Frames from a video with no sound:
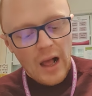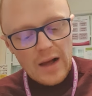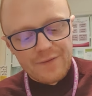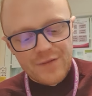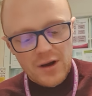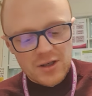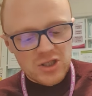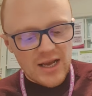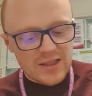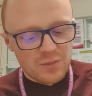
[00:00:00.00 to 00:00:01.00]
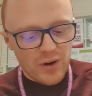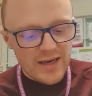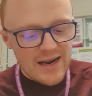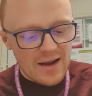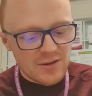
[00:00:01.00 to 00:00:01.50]
At first, she had to put
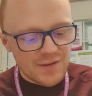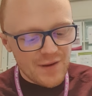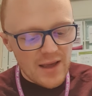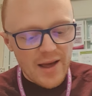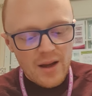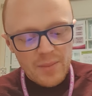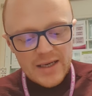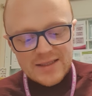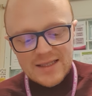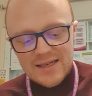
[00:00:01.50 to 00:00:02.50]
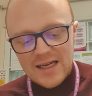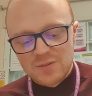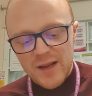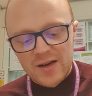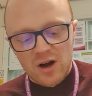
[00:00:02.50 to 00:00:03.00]
it down to fear, but as the
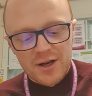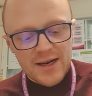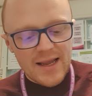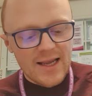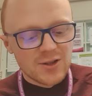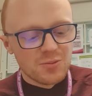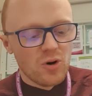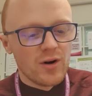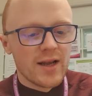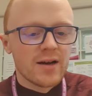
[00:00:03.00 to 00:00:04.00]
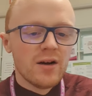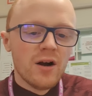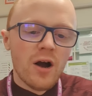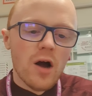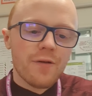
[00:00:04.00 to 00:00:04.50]
days bled on and each morning,
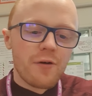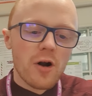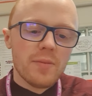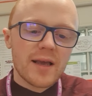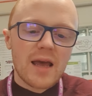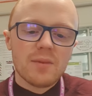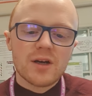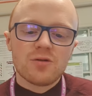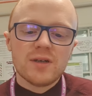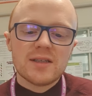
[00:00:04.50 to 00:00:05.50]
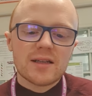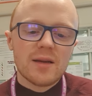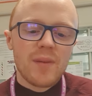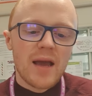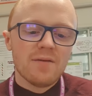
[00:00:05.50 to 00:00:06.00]
her throat became
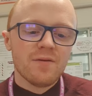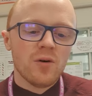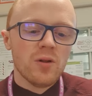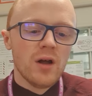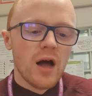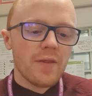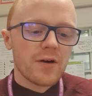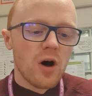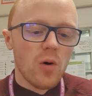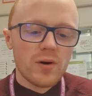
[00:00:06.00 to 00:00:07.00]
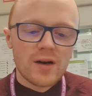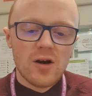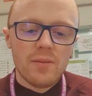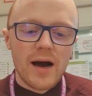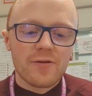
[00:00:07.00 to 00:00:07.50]
increasingly painful and the cold in
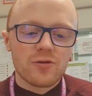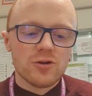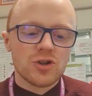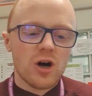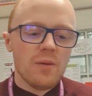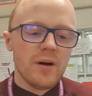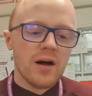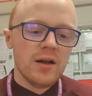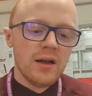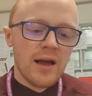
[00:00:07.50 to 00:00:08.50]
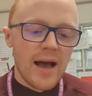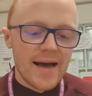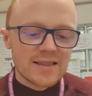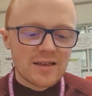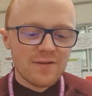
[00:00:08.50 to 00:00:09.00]
her mouth grew sharper,
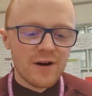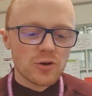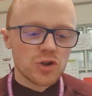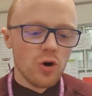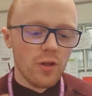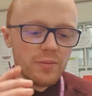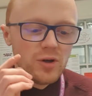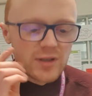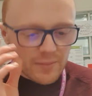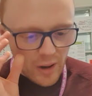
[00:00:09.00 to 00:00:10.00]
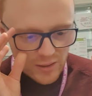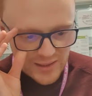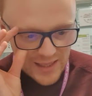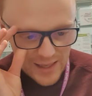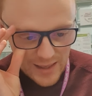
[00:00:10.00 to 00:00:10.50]
Esker felt sure the music box
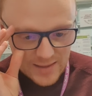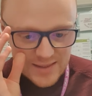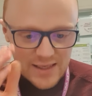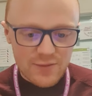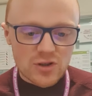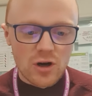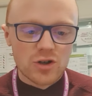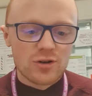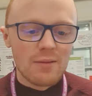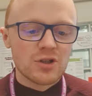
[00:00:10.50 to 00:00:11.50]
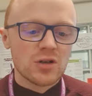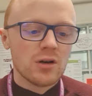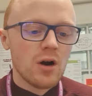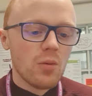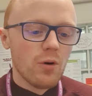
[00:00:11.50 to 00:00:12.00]
key and Sliver's
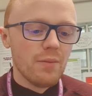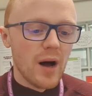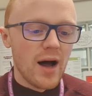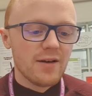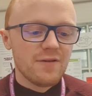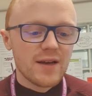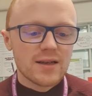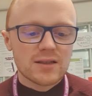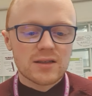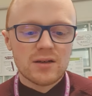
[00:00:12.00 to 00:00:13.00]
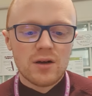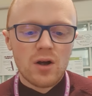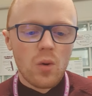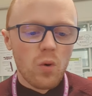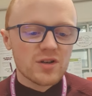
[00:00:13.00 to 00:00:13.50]
contraption were behind things.
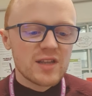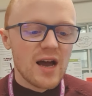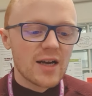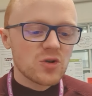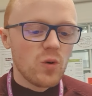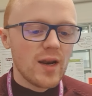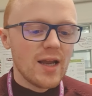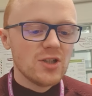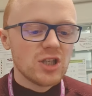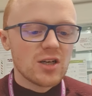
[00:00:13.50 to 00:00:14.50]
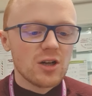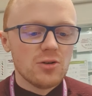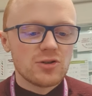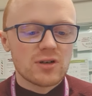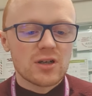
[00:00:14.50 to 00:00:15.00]
Was the Ice Queen inching
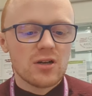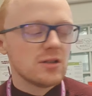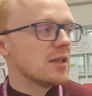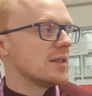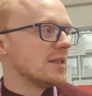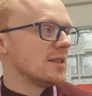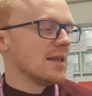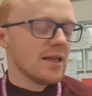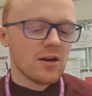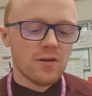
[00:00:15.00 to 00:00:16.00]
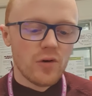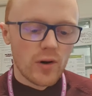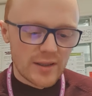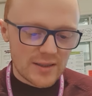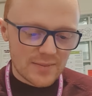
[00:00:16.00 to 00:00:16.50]
closer and closer to stealing her
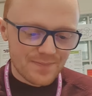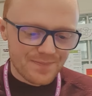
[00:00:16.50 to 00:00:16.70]
voice?